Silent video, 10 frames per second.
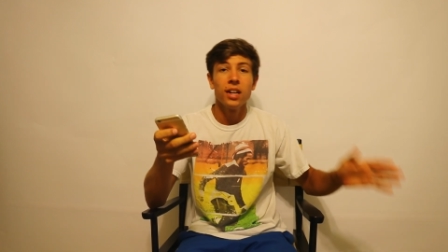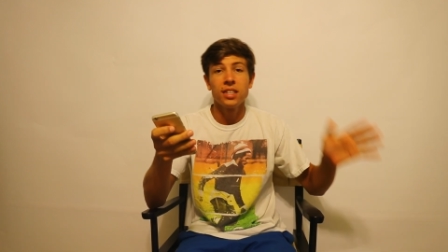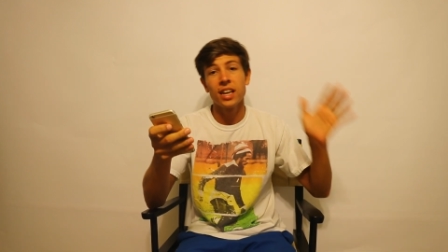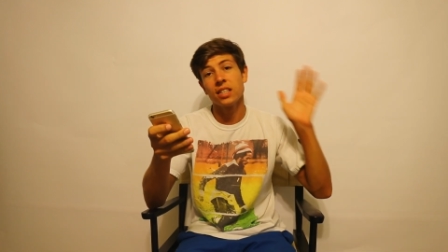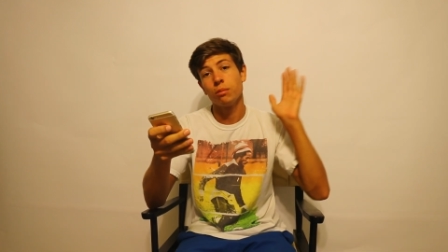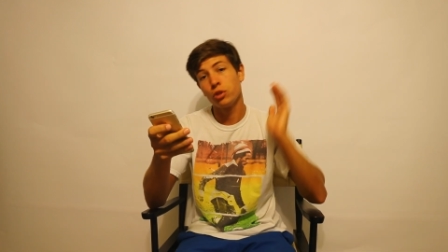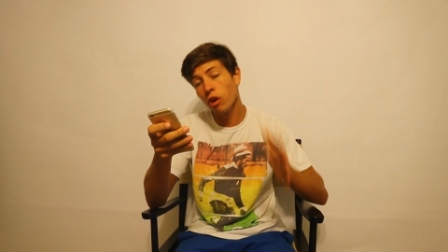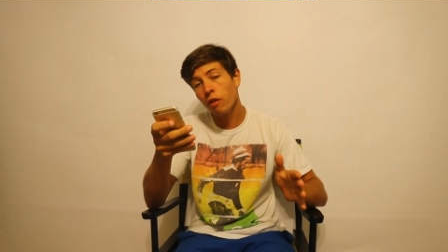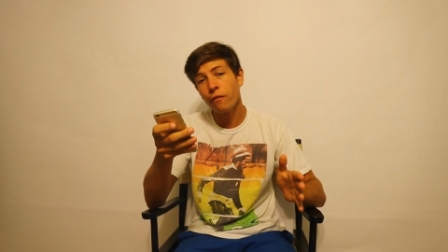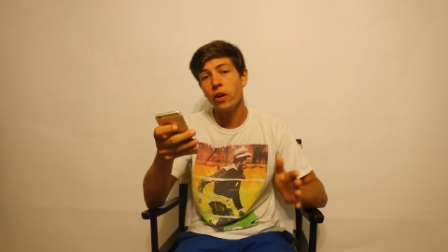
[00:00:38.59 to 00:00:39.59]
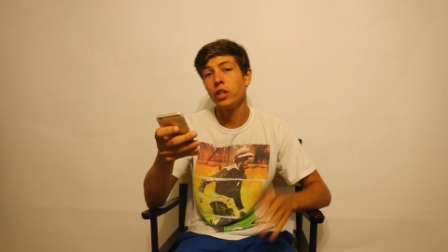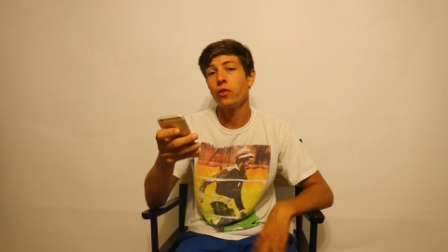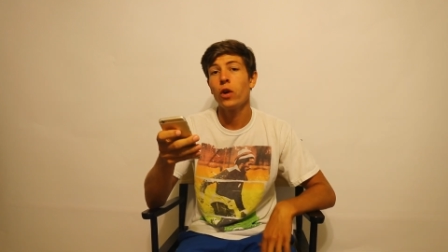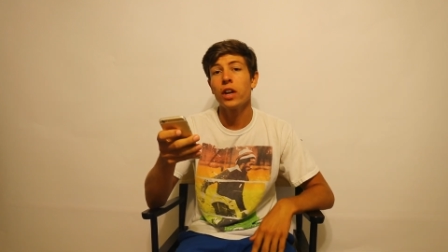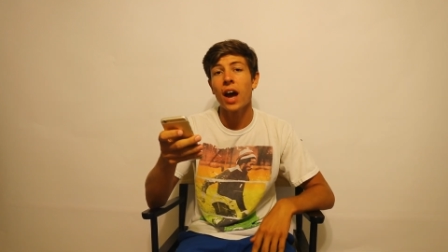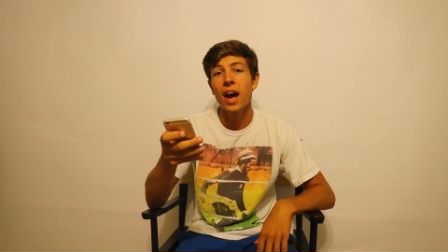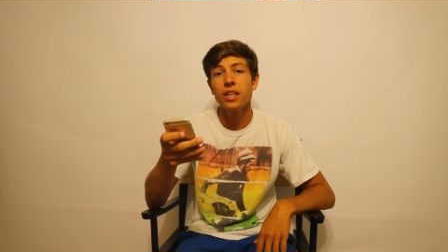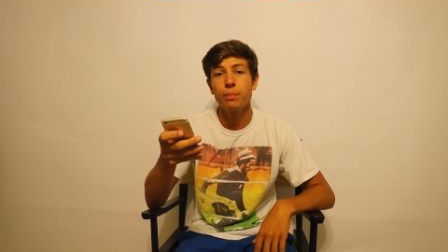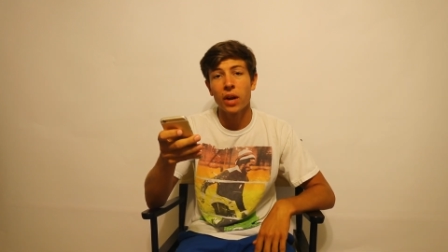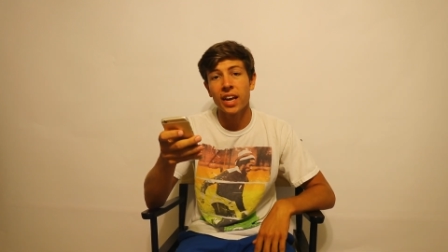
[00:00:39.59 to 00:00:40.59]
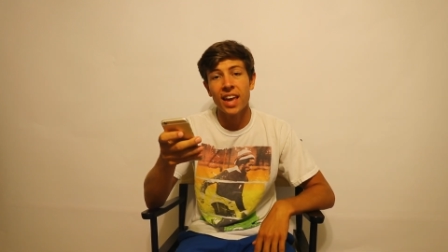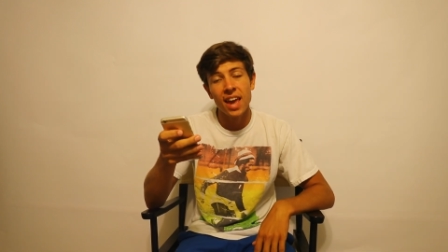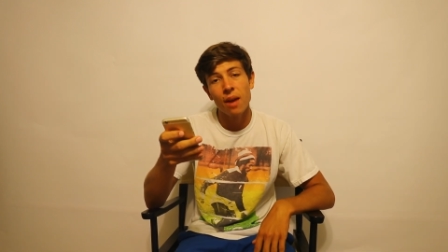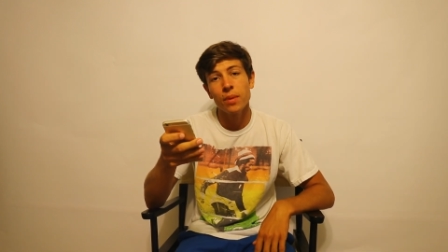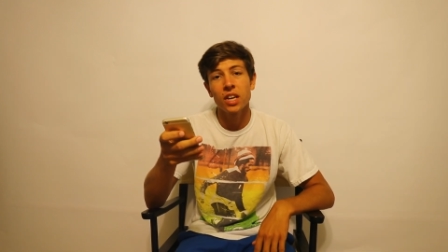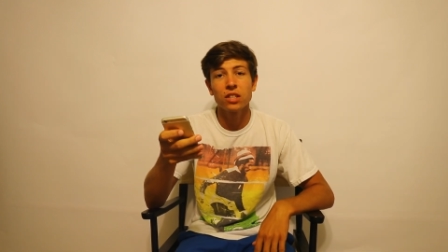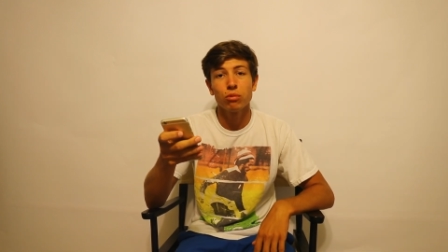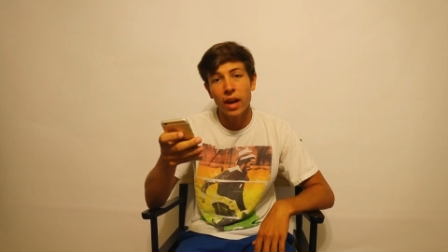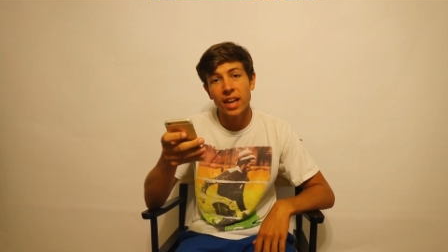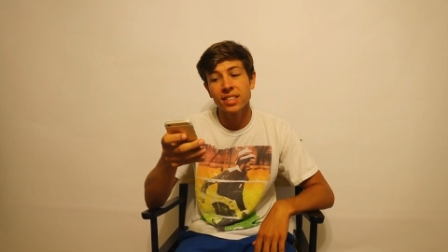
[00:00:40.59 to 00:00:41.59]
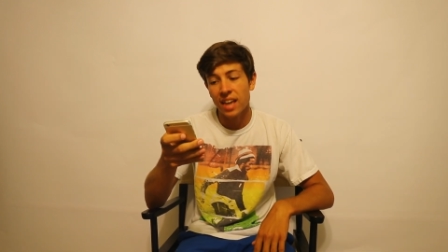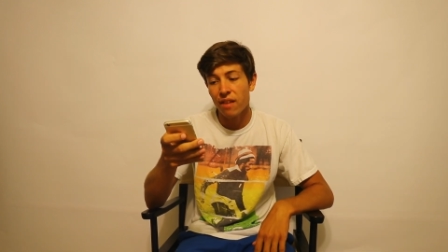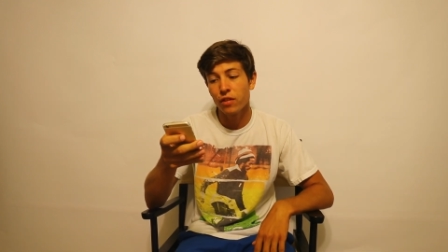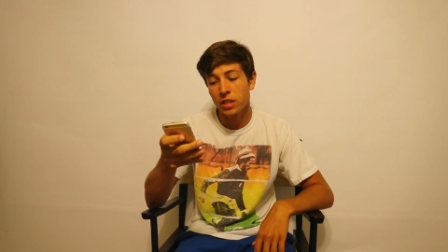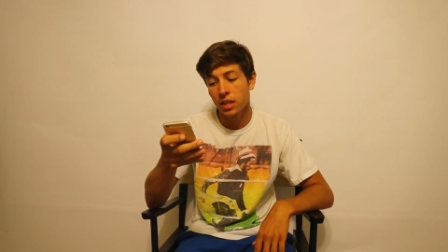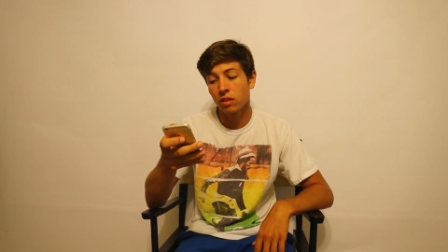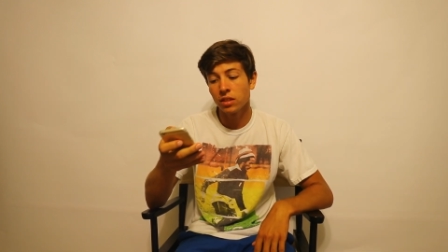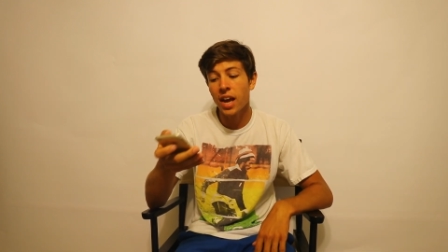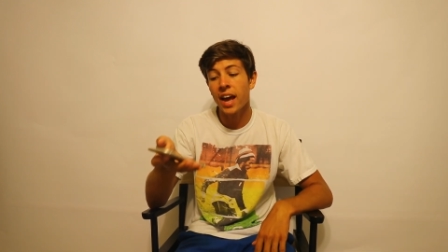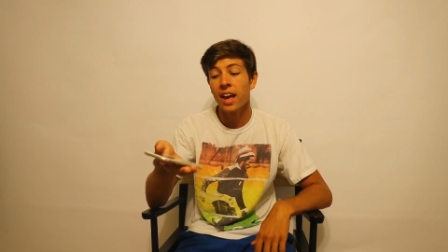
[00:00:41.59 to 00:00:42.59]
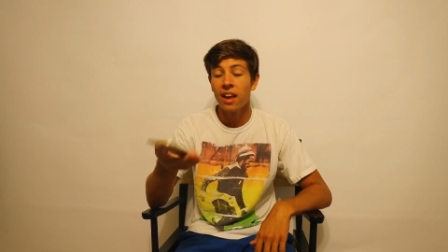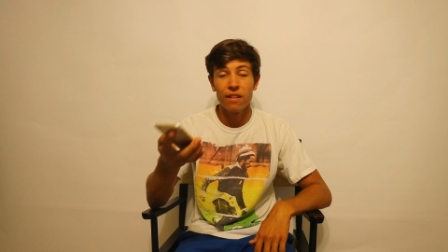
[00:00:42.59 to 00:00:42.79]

to get some drone footage for you guys, but I can't because it rains every single day.